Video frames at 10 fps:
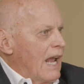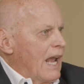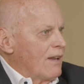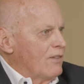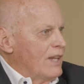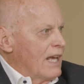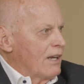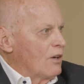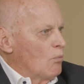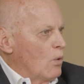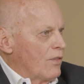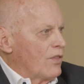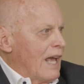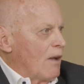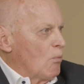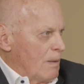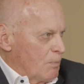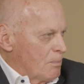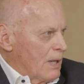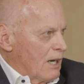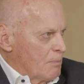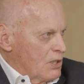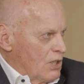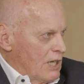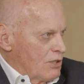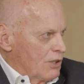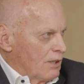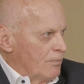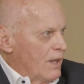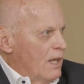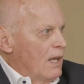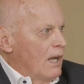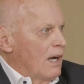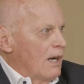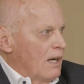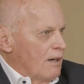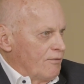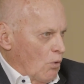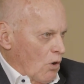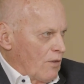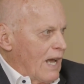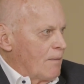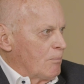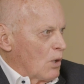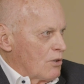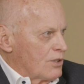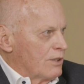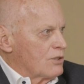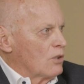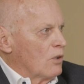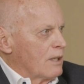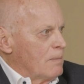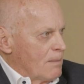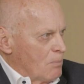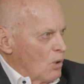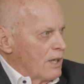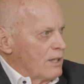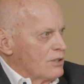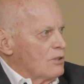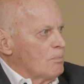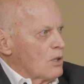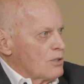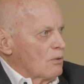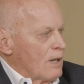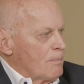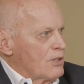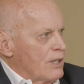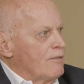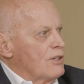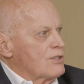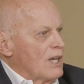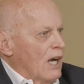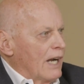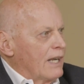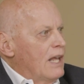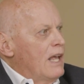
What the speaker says: And then with that, we prepare a petition for that person that's going to be appointed as your personal representative to sign,